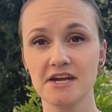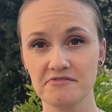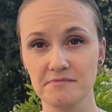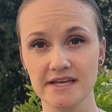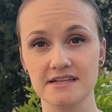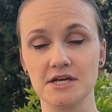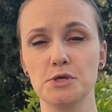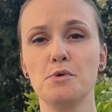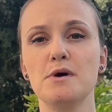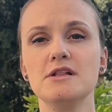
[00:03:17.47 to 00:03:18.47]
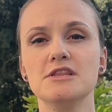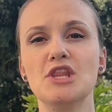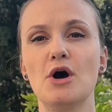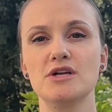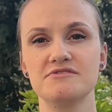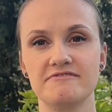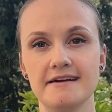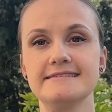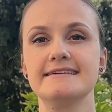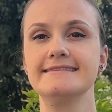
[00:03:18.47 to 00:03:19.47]
of milk, you will not
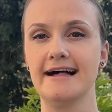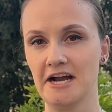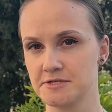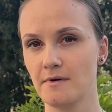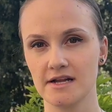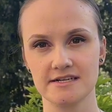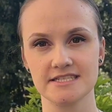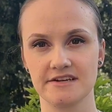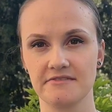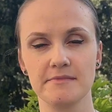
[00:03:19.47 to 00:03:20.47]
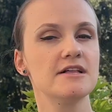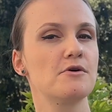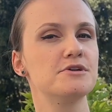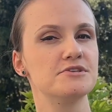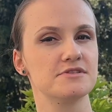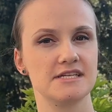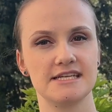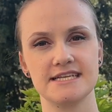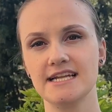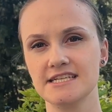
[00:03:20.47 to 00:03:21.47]
find large bottles of milk or juice in the
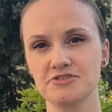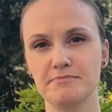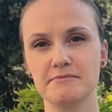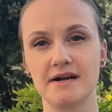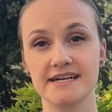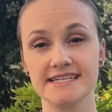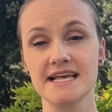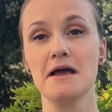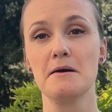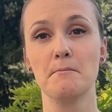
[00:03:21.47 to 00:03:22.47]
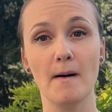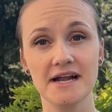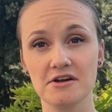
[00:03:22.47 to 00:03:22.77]
Italian supermarkets, but